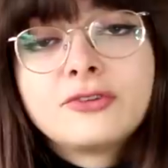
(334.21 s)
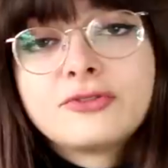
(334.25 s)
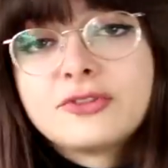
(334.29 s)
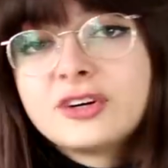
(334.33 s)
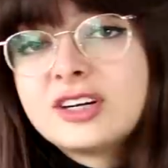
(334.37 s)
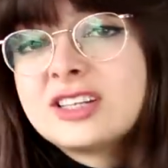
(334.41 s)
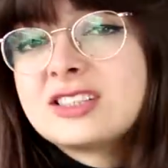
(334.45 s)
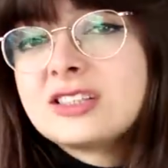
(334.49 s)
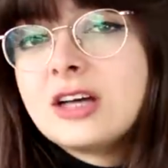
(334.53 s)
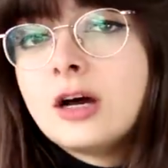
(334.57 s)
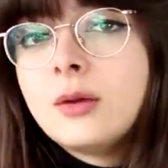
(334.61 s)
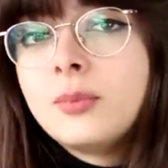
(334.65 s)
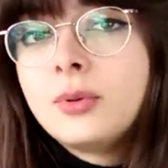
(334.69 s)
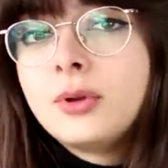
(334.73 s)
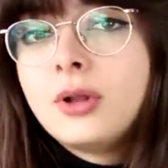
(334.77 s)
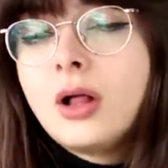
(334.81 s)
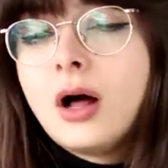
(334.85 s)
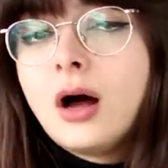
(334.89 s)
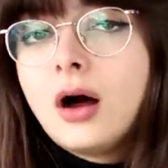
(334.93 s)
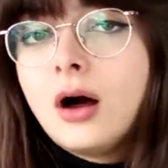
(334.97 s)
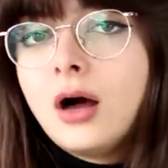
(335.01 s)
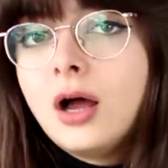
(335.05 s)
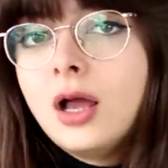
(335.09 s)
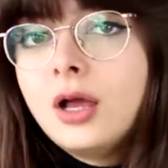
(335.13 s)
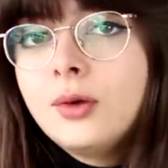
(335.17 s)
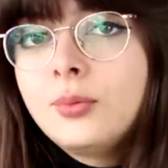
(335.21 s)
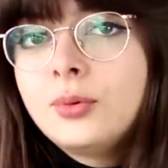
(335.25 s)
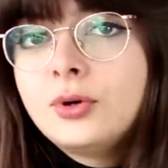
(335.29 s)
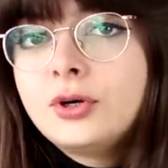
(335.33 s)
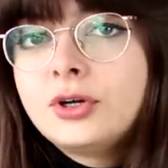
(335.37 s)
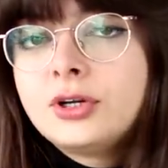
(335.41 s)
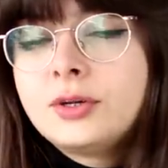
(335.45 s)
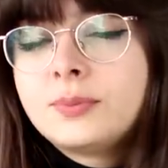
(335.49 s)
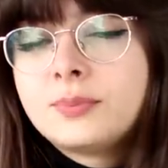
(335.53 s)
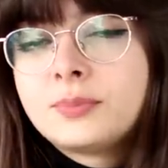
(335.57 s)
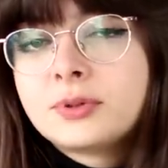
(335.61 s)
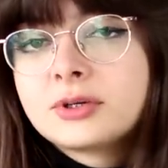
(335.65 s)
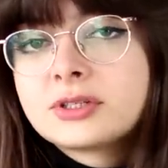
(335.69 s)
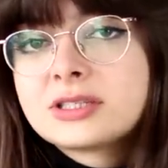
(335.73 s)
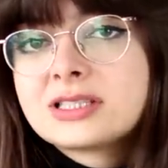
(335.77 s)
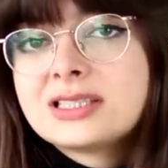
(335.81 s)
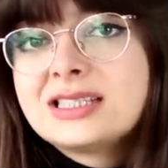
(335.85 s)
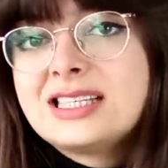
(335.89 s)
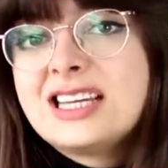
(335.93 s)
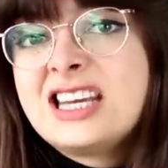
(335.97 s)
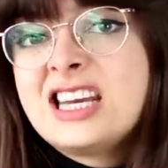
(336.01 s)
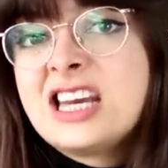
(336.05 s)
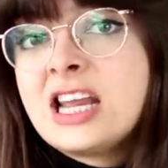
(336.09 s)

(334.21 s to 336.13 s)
For example, I would personally